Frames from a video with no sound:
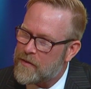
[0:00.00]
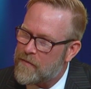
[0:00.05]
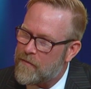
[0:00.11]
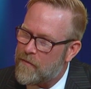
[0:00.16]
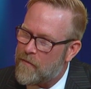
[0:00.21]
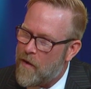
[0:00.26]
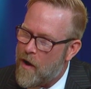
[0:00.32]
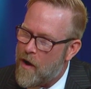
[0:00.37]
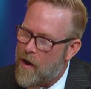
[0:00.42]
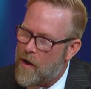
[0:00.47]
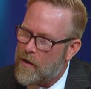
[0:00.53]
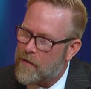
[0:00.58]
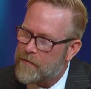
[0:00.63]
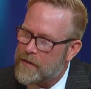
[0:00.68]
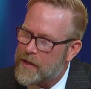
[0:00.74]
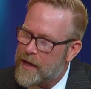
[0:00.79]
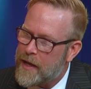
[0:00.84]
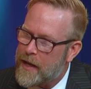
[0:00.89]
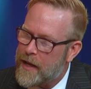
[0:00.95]

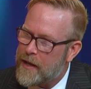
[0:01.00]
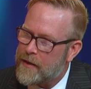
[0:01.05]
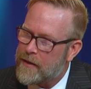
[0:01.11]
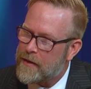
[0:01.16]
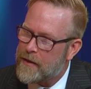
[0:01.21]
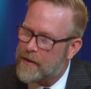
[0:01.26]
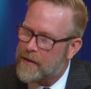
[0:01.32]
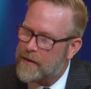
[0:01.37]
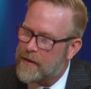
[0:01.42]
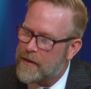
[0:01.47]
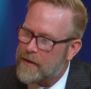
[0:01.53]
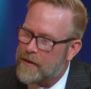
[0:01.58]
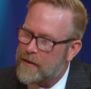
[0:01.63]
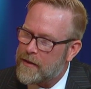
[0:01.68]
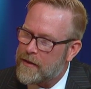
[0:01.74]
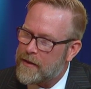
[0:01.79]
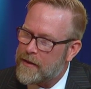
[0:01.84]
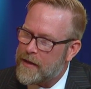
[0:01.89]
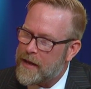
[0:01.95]
involved in it,
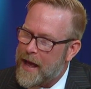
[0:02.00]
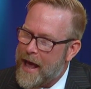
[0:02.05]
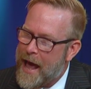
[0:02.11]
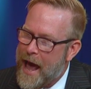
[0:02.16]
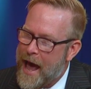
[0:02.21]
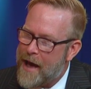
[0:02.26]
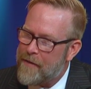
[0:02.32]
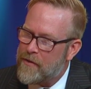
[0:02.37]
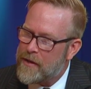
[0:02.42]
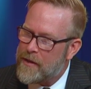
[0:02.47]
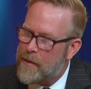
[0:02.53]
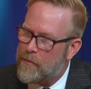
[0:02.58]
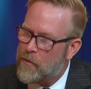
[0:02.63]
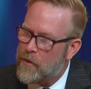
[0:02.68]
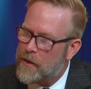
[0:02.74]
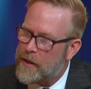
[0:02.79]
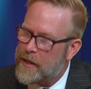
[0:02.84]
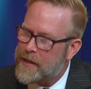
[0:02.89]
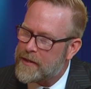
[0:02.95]
having them
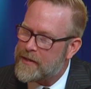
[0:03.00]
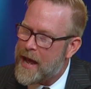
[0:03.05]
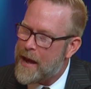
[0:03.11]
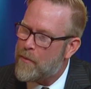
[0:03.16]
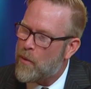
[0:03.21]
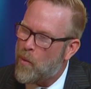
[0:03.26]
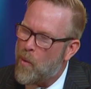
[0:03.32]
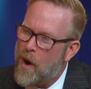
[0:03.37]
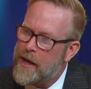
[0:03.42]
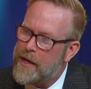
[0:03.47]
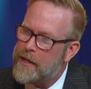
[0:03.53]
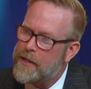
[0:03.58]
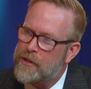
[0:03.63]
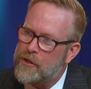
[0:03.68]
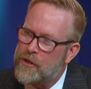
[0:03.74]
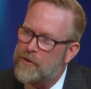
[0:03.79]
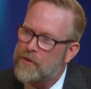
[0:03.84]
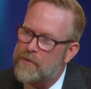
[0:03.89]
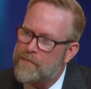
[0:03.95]
really examine what
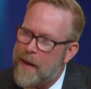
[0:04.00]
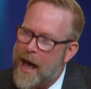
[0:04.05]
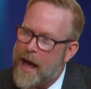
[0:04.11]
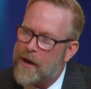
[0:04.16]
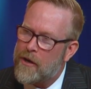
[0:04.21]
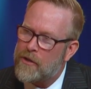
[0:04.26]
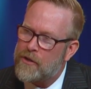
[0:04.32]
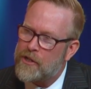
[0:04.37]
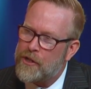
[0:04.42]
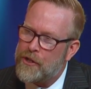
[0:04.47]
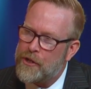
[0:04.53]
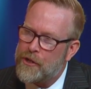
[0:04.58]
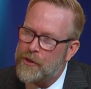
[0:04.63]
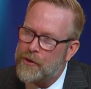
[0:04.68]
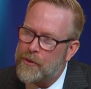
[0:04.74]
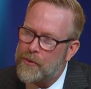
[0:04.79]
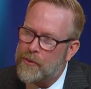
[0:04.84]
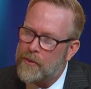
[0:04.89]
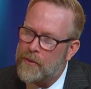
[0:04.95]
issues matter to
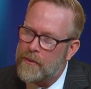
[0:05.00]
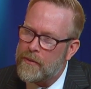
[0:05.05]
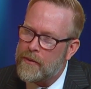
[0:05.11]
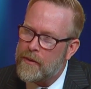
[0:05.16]
you,